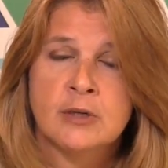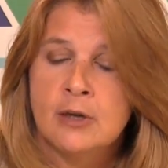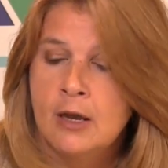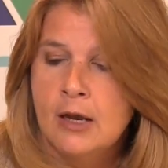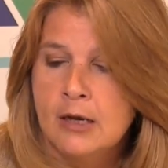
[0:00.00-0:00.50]

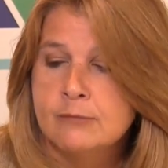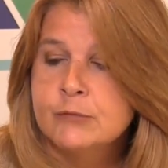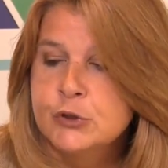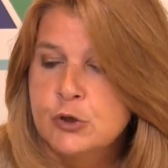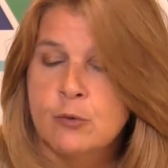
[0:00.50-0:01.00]
Um,
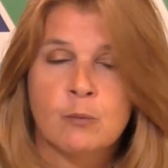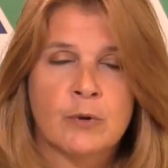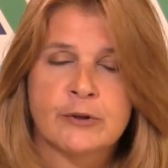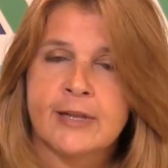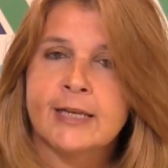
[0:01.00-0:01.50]
so
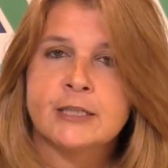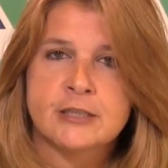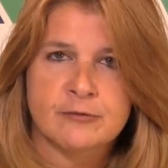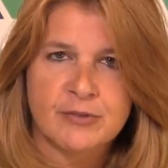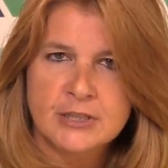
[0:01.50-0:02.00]
whether that is
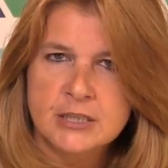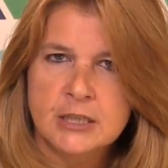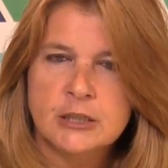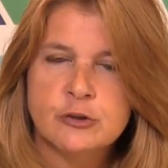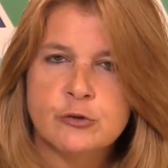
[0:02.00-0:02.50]
investing
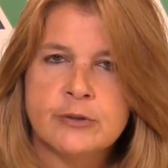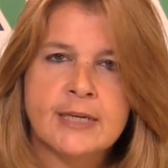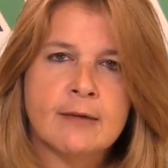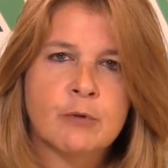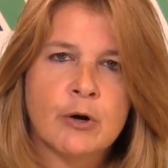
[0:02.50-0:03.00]
in a new
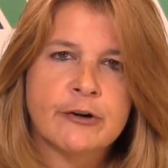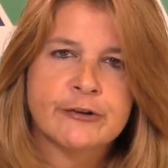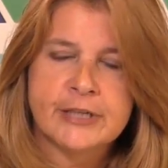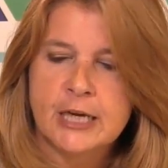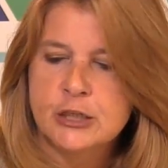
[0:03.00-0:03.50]
EMR or
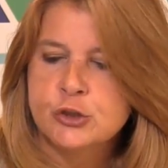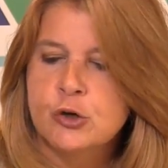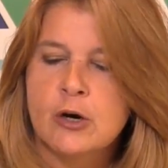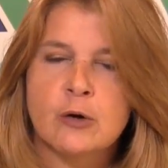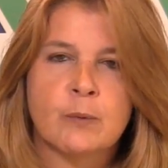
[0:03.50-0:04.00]
EHR,